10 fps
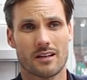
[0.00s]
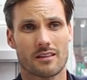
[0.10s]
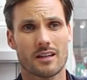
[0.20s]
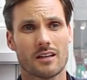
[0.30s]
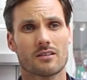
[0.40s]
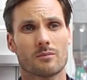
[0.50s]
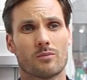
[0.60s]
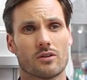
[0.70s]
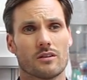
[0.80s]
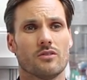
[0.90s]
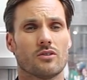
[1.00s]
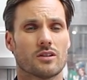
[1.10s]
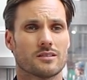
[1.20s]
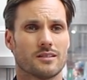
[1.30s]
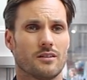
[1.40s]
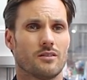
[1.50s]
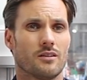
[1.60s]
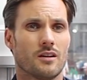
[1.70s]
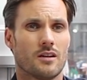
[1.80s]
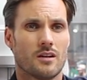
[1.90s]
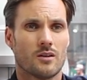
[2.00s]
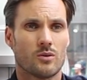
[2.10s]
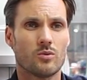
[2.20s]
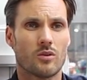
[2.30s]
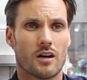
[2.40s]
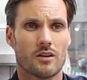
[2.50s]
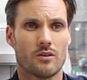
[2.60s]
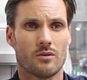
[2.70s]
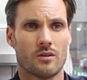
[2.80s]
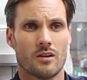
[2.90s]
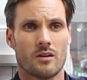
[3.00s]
I think it's important that you consider who are you,